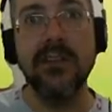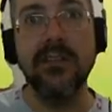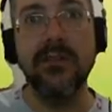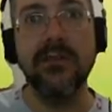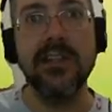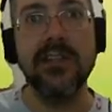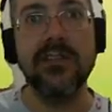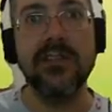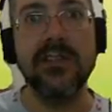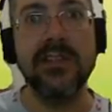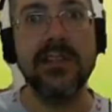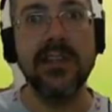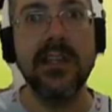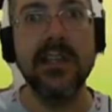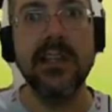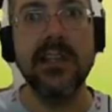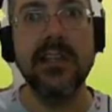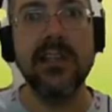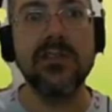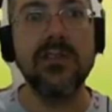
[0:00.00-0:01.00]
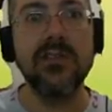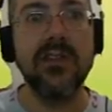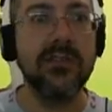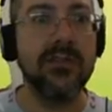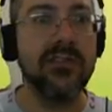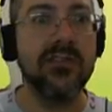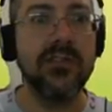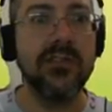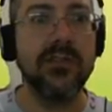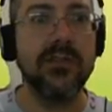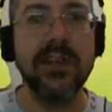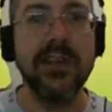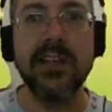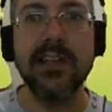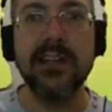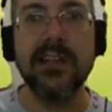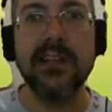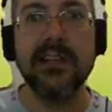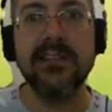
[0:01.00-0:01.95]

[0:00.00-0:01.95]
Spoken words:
reaches, it's going to trigger the